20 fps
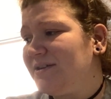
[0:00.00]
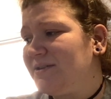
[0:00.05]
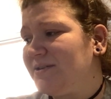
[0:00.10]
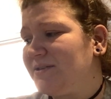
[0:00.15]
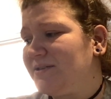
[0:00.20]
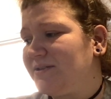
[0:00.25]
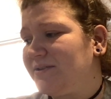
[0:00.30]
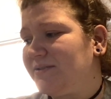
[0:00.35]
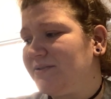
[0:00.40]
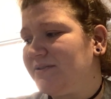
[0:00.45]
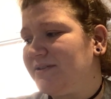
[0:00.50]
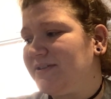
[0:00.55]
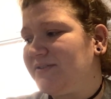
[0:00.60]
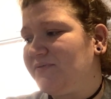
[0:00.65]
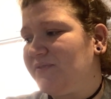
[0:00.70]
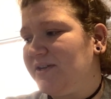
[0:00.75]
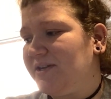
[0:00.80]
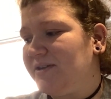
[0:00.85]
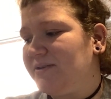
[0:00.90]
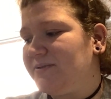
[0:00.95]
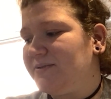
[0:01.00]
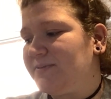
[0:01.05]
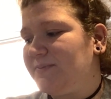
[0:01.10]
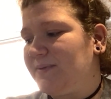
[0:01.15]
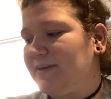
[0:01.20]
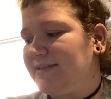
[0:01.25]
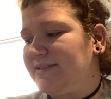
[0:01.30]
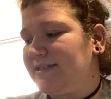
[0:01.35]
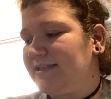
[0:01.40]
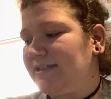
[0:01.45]
So this video is
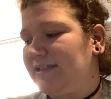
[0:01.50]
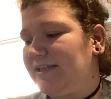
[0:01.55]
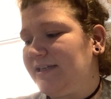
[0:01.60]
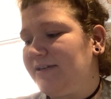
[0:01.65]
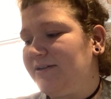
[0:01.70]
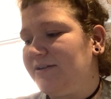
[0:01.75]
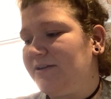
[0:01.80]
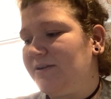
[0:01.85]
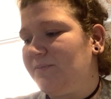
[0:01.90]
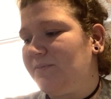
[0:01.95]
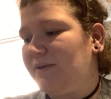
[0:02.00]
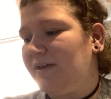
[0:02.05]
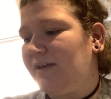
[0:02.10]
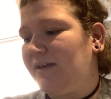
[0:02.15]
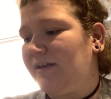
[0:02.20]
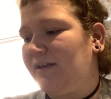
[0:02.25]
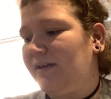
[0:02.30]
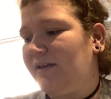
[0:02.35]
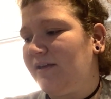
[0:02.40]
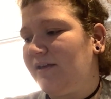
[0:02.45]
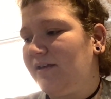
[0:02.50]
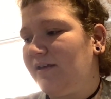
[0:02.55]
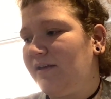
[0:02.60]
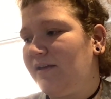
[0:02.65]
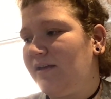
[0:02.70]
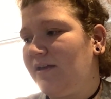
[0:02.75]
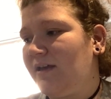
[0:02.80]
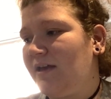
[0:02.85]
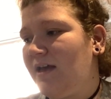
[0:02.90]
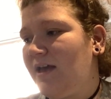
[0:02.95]
basically going to be
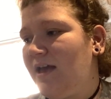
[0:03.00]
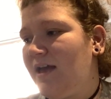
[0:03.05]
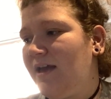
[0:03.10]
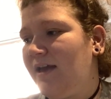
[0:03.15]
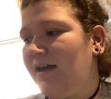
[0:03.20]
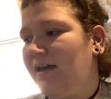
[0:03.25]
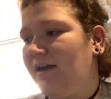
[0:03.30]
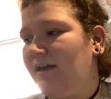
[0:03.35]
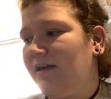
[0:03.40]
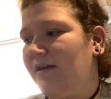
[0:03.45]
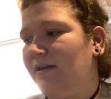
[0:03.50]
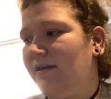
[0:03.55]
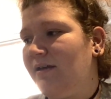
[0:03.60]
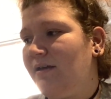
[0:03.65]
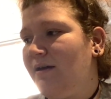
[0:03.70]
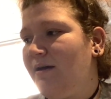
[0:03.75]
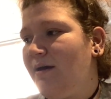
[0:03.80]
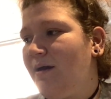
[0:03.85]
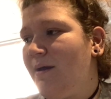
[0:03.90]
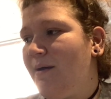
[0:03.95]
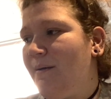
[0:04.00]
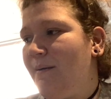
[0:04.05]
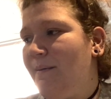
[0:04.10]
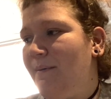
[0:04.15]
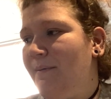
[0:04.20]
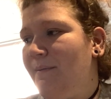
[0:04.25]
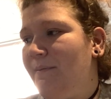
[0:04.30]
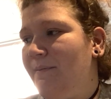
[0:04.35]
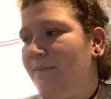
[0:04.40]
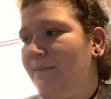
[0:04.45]
a
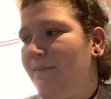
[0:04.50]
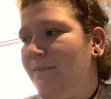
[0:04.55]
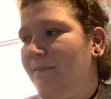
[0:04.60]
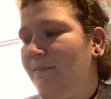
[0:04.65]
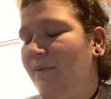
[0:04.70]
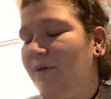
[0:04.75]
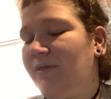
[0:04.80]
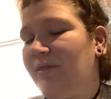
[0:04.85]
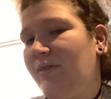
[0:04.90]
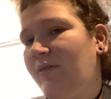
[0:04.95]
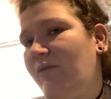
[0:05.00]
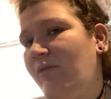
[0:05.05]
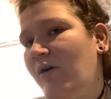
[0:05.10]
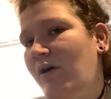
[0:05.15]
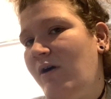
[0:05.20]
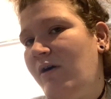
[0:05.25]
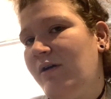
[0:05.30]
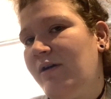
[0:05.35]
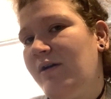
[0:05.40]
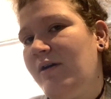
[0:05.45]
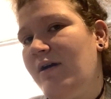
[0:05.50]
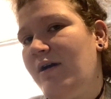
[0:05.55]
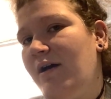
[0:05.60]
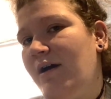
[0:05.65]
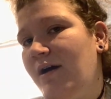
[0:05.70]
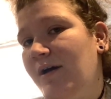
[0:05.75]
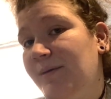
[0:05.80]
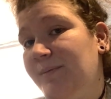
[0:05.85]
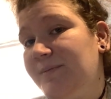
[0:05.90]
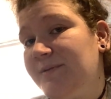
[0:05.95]
month-long
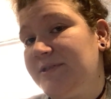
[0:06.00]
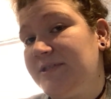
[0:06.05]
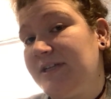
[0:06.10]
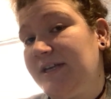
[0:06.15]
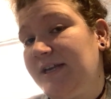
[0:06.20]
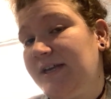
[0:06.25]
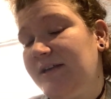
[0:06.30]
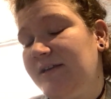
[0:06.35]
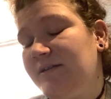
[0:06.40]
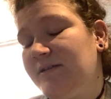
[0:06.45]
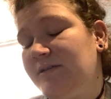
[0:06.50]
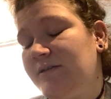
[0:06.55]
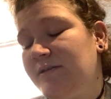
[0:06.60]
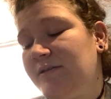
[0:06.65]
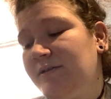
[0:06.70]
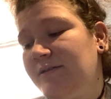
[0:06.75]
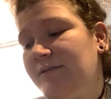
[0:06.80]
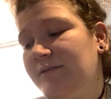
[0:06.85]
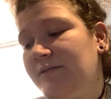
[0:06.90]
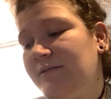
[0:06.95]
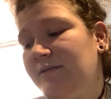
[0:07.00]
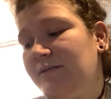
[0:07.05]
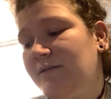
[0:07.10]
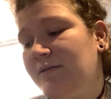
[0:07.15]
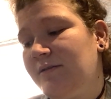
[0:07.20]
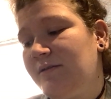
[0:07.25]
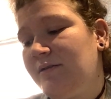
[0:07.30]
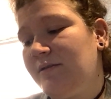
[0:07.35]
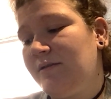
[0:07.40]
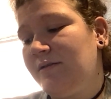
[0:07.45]
update.
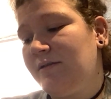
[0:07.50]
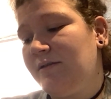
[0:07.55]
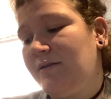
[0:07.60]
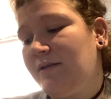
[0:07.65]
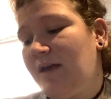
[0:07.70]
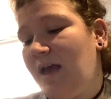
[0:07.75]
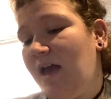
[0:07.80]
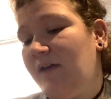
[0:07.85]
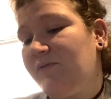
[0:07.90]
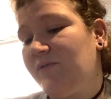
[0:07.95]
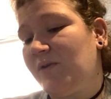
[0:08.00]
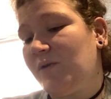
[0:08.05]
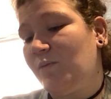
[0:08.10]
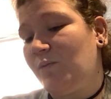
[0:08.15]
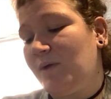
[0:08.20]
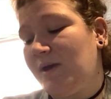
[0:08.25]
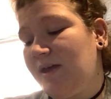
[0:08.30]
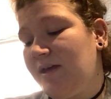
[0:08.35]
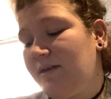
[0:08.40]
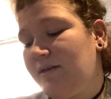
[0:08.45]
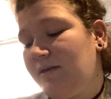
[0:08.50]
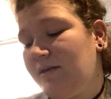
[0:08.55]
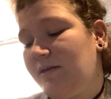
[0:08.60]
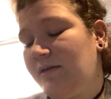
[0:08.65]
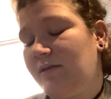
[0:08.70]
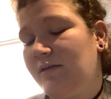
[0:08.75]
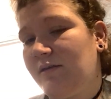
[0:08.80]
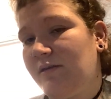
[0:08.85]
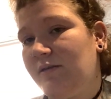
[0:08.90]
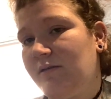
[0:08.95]
Every week
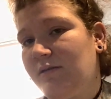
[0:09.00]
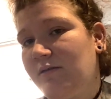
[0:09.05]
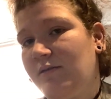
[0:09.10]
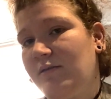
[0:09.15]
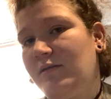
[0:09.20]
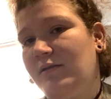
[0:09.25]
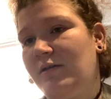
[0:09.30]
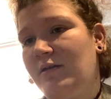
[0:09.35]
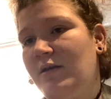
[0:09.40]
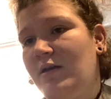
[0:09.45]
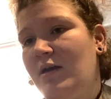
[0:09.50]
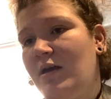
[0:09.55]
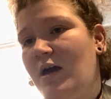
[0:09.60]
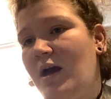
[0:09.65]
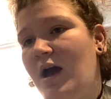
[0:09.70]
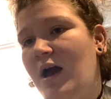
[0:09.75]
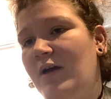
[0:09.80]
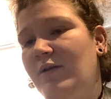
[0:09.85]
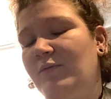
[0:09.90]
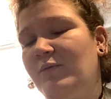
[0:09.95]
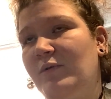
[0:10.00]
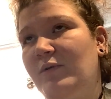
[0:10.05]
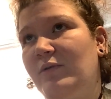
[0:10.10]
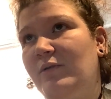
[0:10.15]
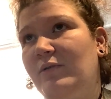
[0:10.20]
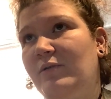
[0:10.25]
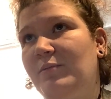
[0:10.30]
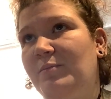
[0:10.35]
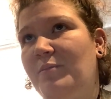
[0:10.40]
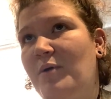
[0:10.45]
I
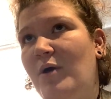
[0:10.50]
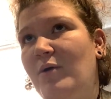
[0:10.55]
will